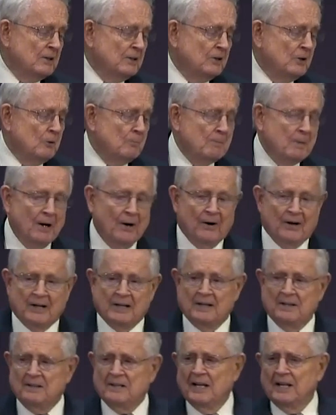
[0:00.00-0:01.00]
who
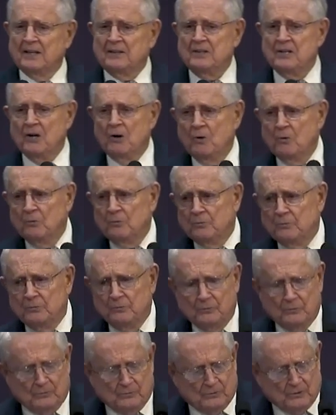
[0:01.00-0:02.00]
married that
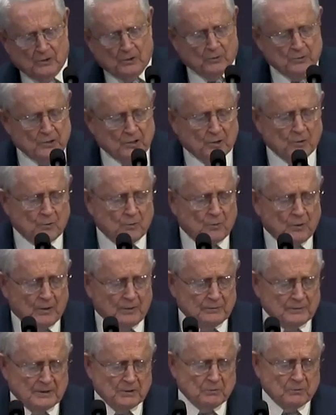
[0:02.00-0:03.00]

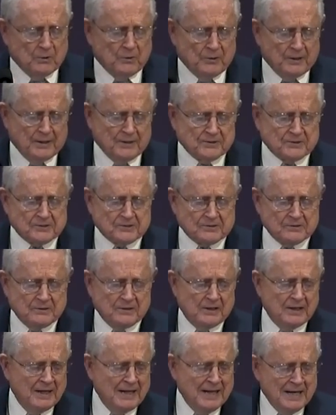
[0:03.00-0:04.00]
yo-yo Herodias.
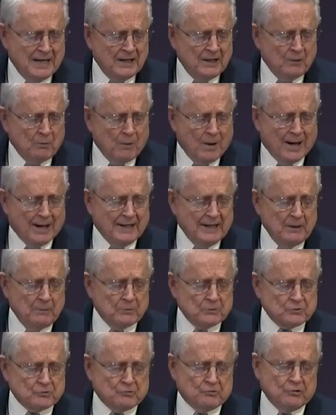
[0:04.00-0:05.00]
And while he
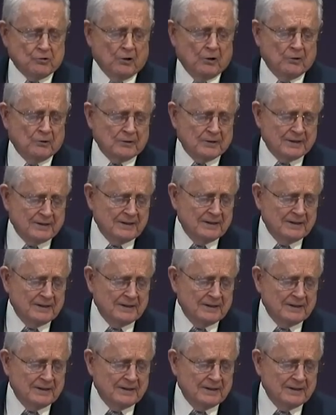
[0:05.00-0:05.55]
was drunk,